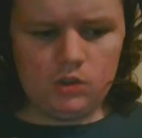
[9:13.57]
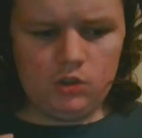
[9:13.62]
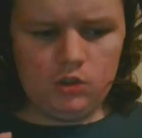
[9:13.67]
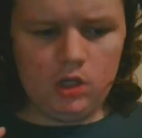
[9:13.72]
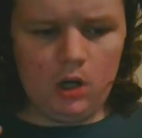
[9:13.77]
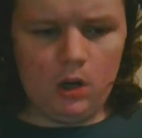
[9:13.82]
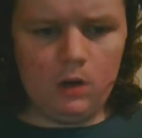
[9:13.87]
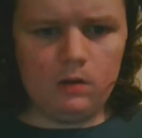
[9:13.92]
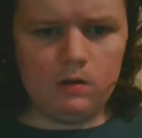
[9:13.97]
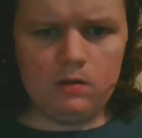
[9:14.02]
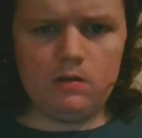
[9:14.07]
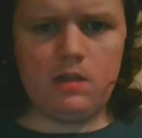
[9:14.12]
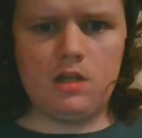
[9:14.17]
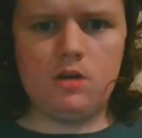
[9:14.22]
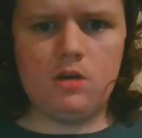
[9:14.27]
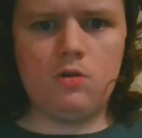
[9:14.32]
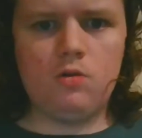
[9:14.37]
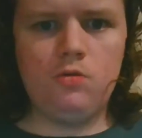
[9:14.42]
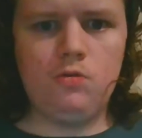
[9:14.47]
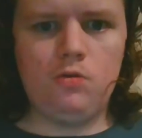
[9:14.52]
totally
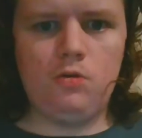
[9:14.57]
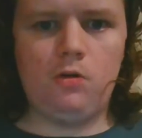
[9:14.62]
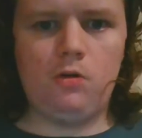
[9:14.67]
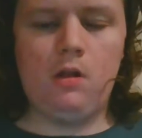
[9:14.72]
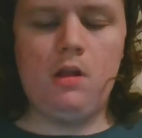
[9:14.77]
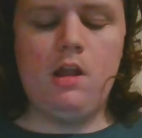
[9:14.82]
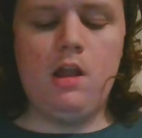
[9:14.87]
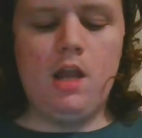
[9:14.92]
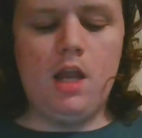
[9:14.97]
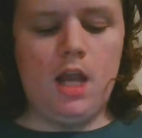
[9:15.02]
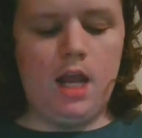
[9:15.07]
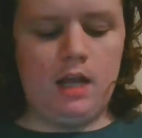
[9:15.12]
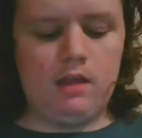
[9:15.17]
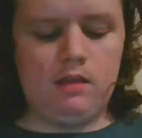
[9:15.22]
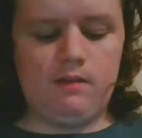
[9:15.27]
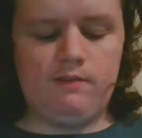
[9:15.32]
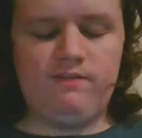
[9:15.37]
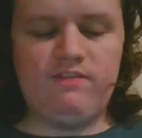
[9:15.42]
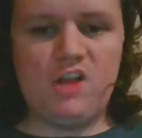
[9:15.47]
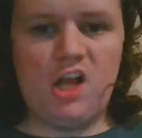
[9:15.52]
cool.
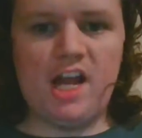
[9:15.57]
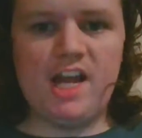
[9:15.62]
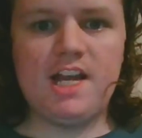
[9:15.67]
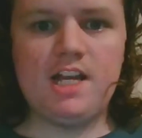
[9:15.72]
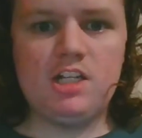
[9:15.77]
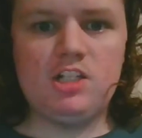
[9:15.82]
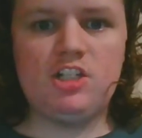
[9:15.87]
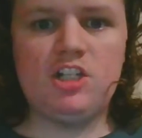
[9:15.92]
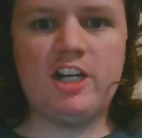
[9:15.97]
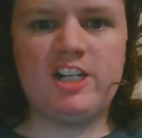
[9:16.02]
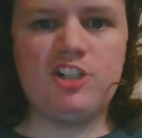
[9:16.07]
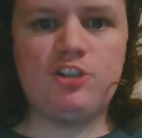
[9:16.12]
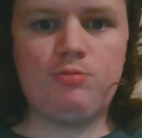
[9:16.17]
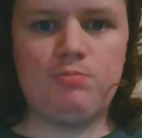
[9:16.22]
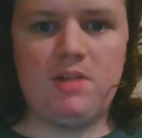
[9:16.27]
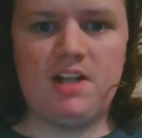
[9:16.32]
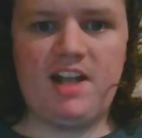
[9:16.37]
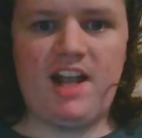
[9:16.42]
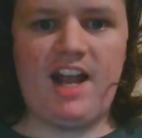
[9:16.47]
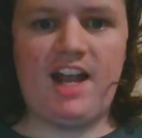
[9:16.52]
And the Flying
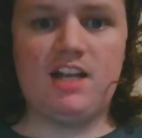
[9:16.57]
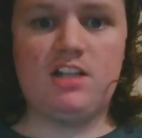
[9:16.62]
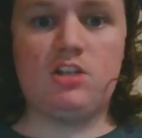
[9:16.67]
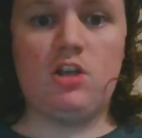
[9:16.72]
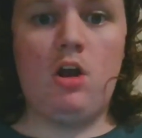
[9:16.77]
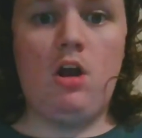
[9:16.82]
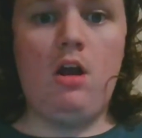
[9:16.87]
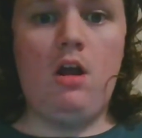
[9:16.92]
Dutchman has